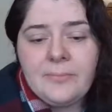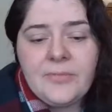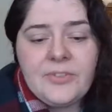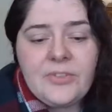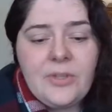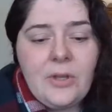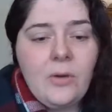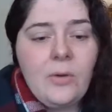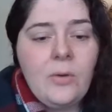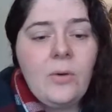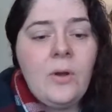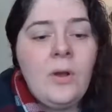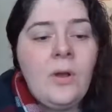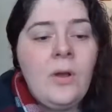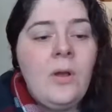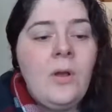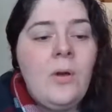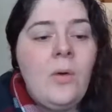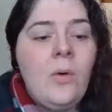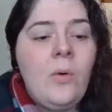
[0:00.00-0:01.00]
So
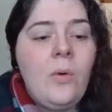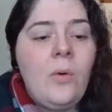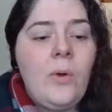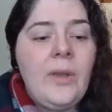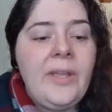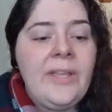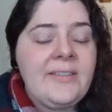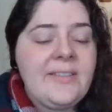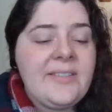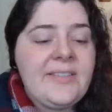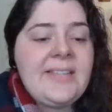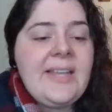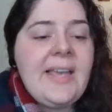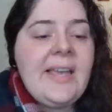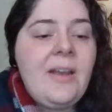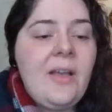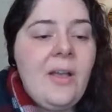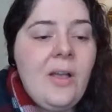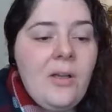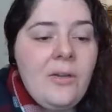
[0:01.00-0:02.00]

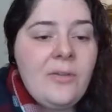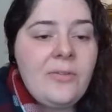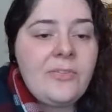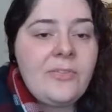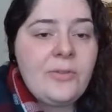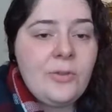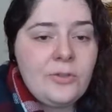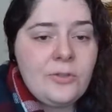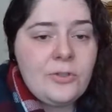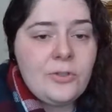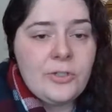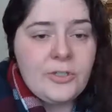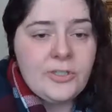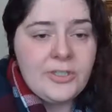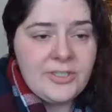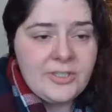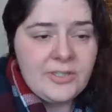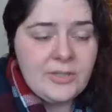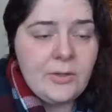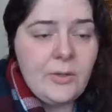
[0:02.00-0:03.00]
instead of
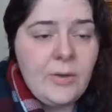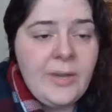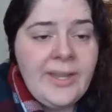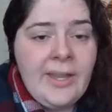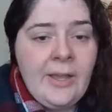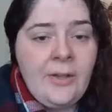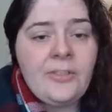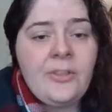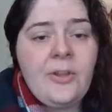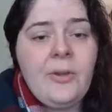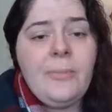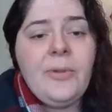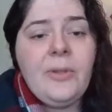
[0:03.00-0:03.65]
soldiers going out there,